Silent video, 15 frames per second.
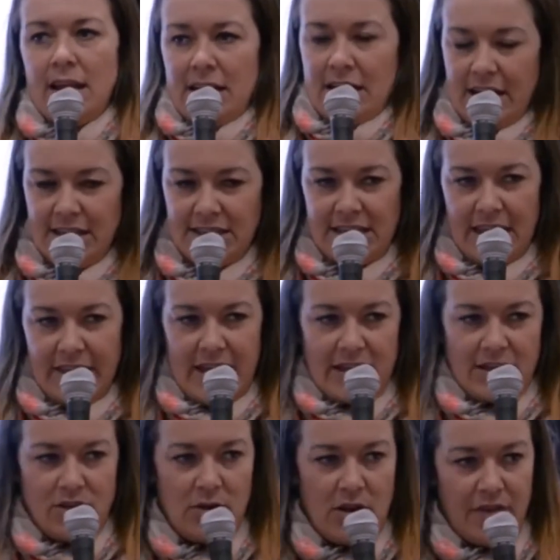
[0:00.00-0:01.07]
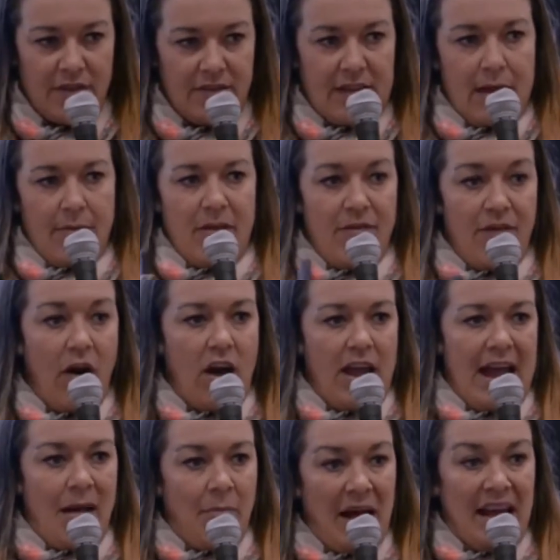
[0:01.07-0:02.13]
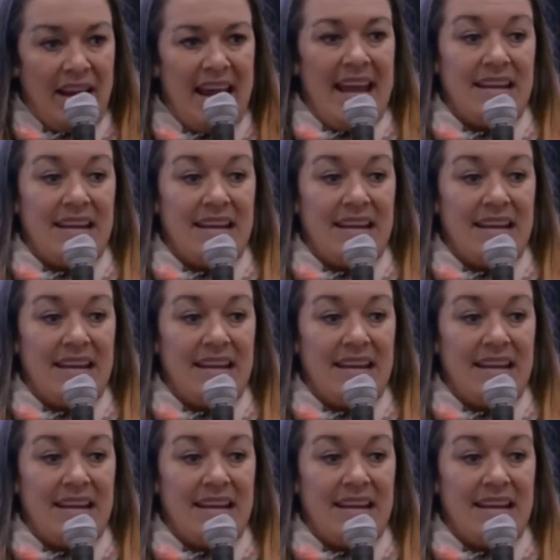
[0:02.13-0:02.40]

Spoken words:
Now let's take that to another step. If I am an